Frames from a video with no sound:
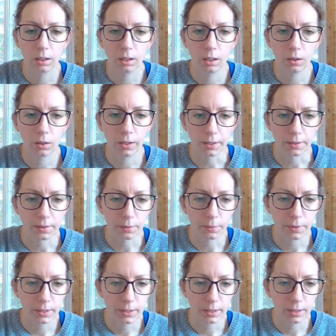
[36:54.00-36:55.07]
Okay, so we
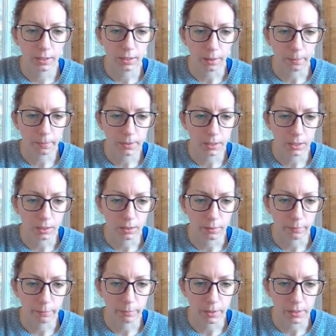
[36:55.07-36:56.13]
see the updated
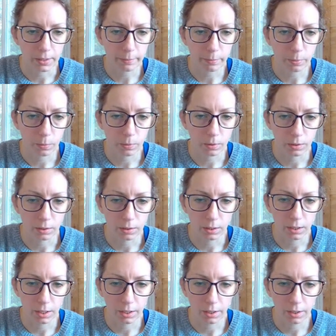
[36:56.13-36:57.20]
baseboard
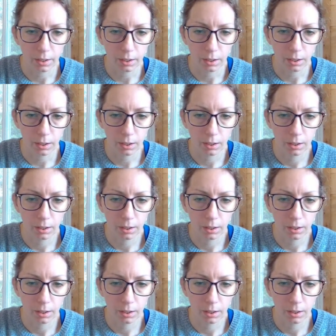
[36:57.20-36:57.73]
there.